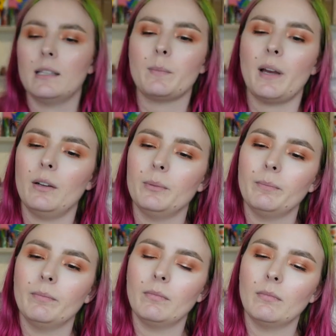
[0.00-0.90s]
yes pile.
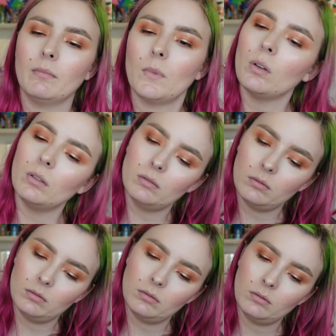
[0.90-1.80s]
Oh,
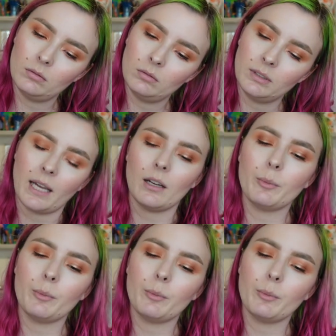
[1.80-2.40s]
yeah,